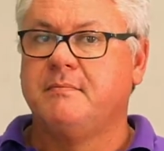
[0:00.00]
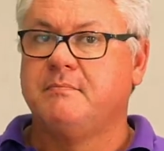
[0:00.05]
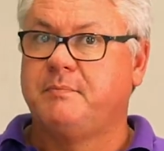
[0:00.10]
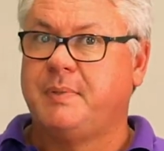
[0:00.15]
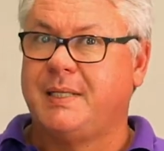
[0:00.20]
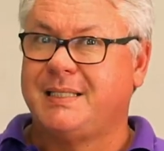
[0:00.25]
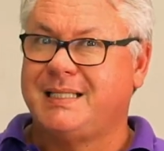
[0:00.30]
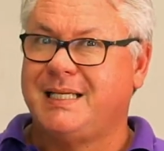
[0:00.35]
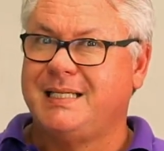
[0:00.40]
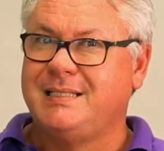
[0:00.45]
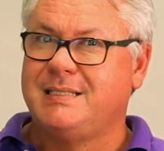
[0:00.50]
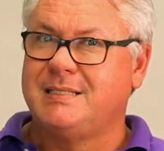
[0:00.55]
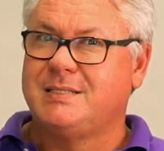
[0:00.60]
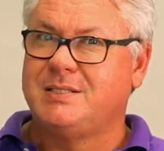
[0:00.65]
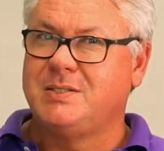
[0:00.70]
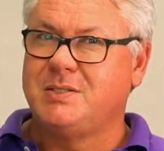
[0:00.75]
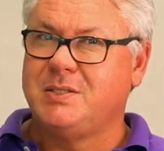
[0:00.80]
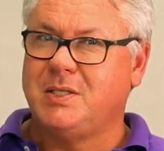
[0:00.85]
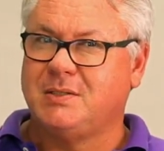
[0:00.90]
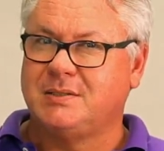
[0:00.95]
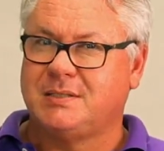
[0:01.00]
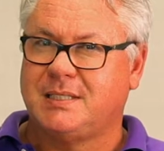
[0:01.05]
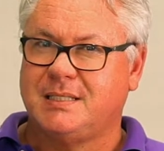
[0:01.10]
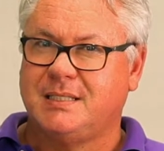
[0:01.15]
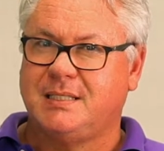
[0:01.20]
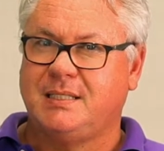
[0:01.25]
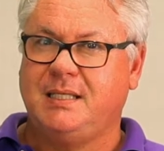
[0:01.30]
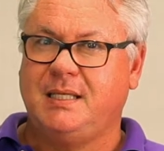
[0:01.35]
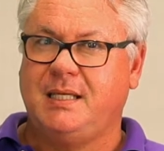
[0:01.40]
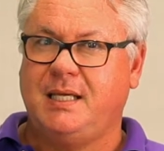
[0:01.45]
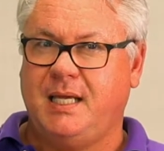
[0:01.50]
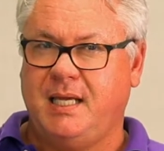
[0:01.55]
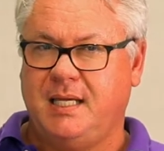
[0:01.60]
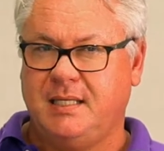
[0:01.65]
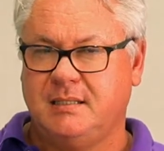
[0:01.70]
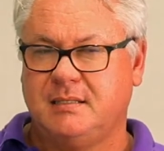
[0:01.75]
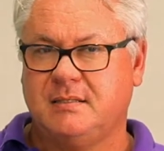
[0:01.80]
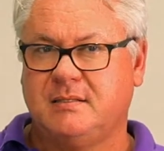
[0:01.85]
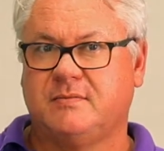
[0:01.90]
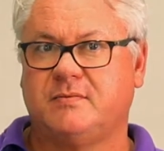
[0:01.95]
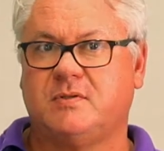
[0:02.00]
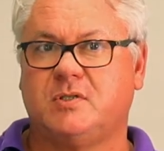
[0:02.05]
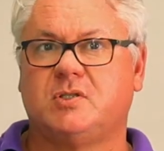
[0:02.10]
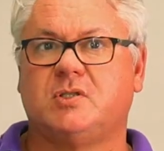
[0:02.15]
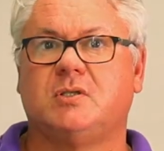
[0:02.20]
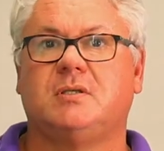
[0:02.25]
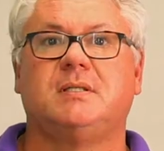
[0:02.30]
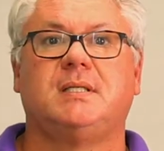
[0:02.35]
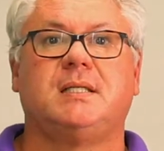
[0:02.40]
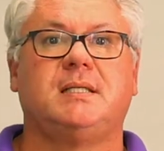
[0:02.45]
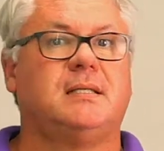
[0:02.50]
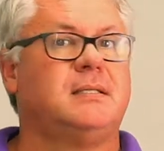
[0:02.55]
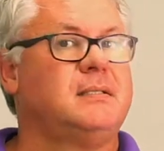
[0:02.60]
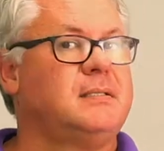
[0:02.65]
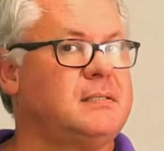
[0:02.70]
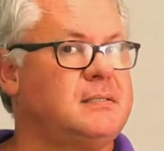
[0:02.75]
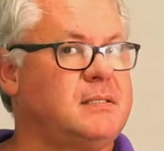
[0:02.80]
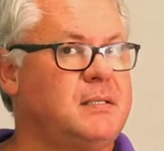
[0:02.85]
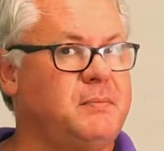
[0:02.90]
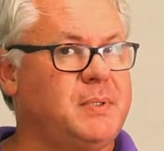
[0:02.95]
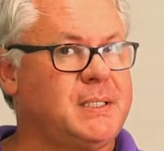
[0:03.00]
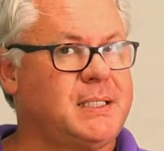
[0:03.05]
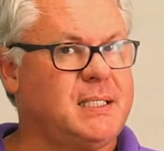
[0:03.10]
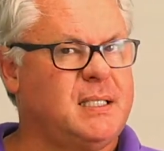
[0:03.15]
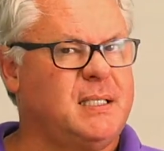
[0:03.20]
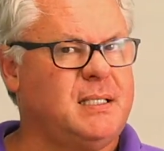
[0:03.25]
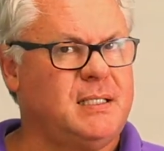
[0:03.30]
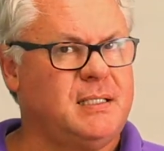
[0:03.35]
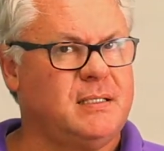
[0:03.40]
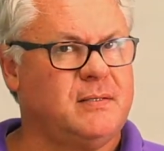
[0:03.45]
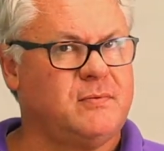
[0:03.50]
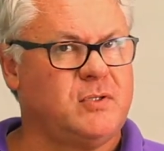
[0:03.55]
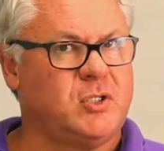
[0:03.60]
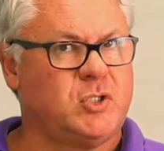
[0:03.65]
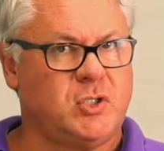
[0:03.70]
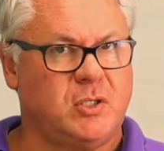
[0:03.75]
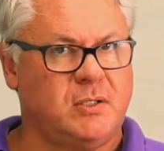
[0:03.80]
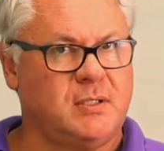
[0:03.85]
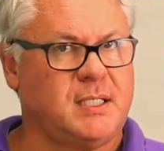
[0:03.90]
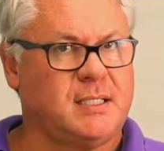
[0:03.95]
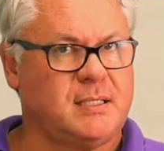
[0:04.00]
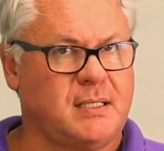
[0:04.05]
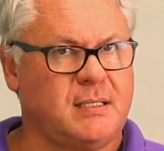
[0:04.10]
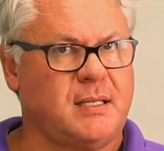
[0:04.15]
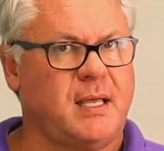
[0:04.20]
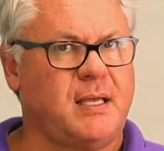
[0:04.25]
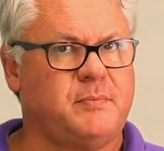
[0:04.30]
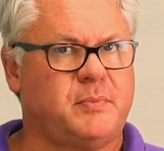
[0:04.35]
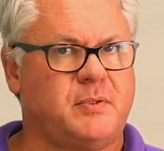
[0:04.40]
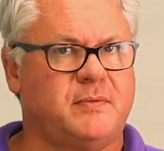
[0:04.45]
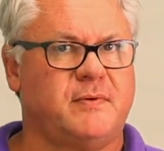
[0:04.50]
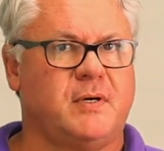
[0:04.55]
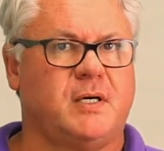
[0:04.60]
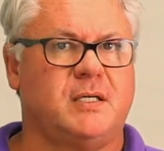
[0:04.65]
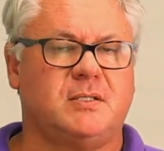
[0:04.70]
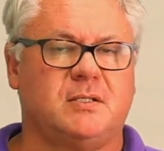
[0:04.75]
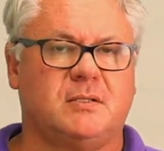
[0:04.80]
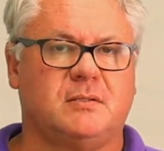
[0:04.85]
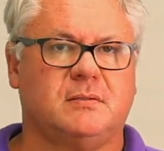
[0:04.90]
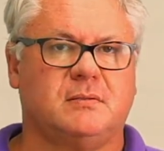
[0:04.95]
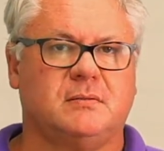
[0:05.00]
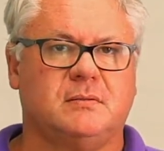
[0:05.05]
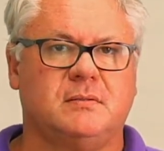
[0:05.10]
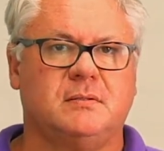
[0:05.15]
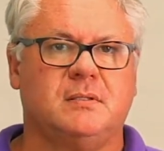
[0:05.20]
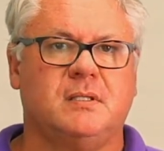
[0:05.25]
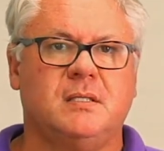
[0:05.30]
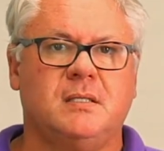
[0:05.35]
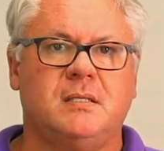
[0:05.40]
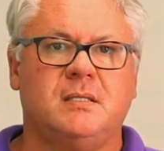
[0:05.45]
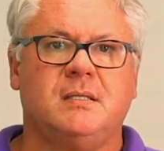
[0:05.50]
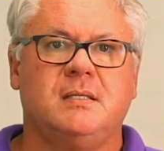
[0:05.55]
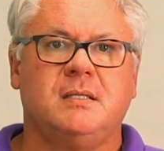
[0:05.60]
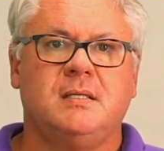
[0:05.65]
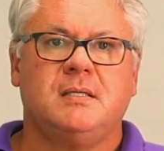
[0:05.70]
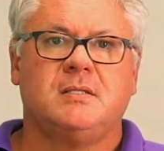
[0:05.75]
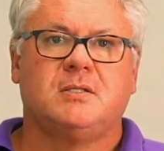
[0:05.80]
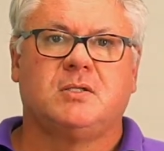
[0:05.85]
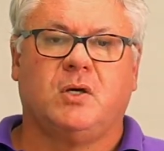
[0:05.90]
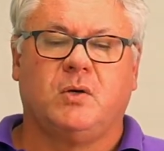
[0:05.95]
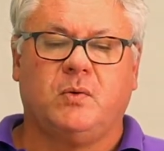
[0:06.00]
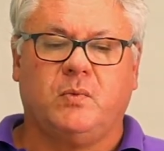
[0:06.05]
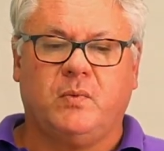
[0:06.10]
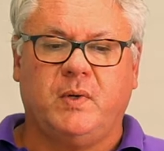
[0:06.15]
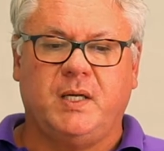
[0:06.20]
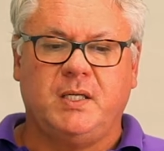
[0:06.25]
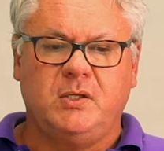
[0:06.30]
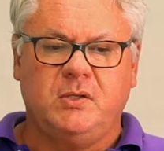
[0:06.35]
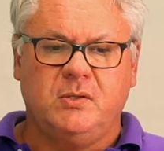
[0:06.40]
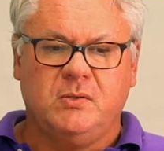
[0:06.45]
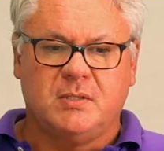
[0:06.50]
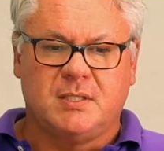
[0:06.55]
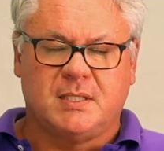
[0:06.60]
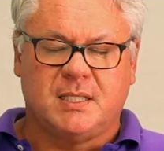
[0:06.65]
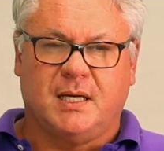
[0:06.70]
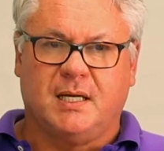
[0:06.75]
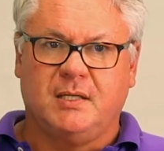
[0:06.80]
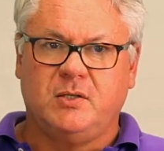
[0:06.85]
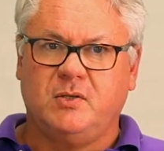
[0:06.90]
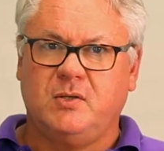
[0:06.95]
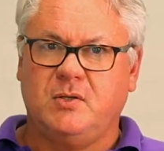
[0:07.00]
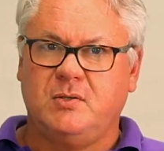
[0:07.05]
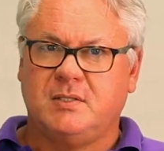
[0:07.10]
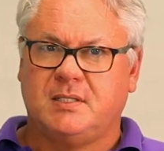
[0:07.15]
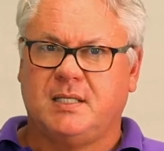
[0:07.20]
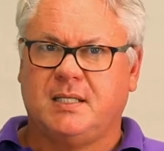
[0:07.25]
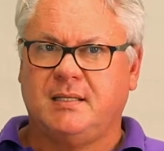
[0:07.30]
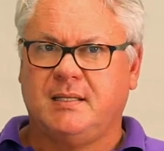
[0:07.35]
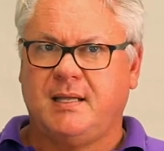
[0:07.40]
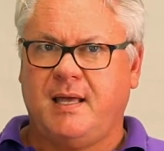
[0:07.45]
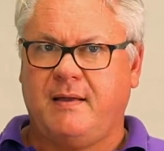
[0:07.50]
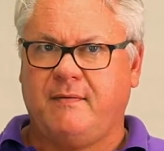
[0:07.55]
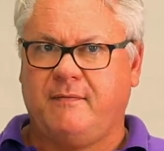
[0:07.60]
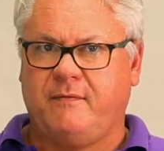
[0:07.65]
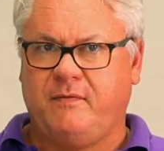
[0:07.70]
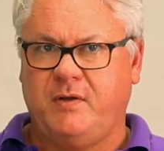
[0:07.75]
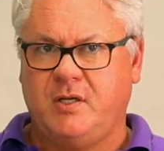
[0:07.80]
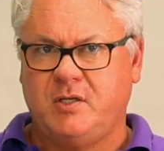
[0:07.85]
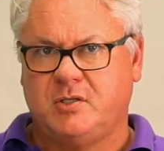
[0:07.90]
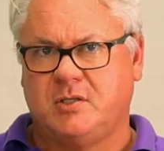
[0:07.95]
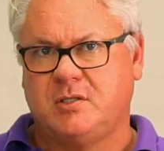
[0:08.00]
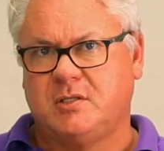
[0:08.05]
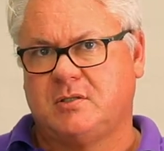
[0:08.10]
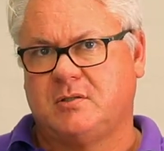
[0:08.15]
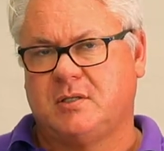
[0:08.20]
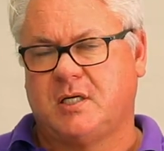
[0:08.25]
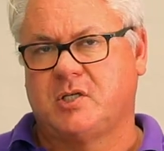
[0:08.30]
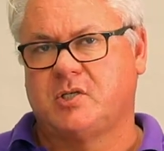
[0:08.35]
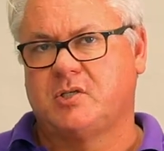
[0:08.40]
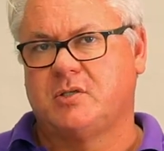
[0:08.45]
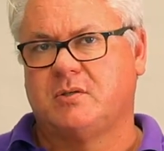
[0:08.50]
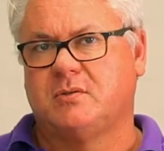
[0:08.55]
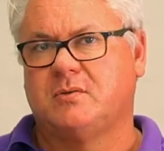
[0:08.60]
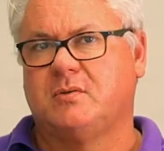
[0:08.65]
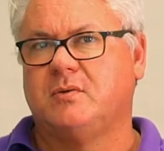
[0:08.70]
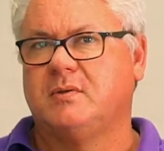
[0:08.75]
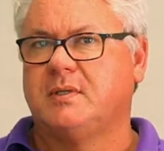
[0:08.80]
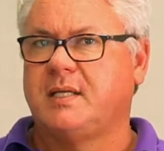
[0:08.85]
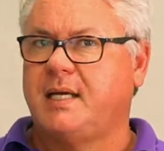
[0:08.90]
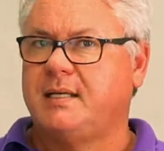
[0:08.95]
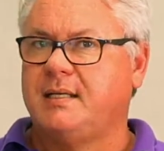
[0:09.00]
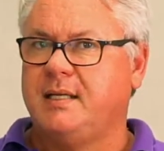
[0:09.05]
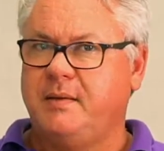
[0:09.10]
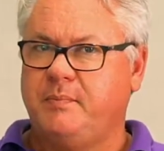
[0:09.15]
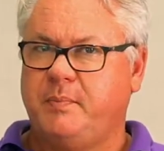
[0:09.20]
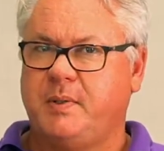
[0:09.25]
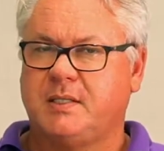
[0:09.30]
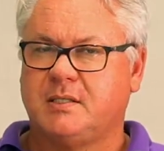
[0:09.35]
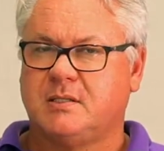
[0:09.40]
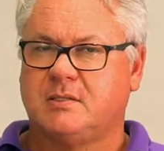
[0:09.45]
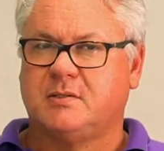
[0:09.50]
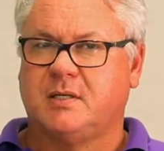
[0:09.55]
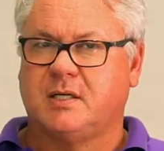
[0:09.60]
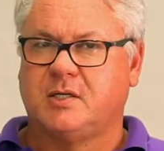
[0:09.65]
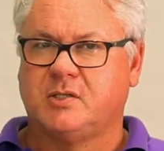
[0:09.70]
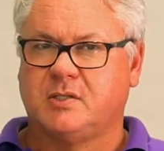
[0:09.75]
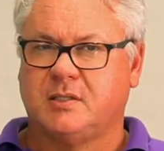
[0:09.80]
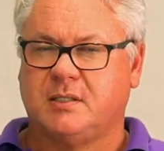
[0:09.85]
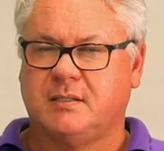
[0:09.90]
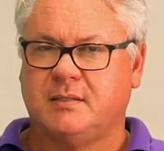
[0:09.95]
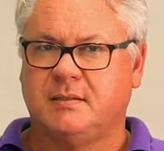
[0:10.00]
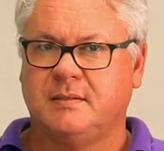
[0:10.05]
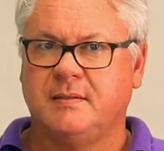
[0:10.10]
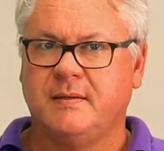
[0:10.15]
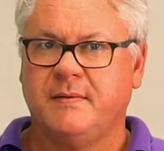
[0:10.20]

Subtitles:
But it is not the end of the journey, it is the beginning of the journey that they provide you. So when you start using that feature structure or that epic structure,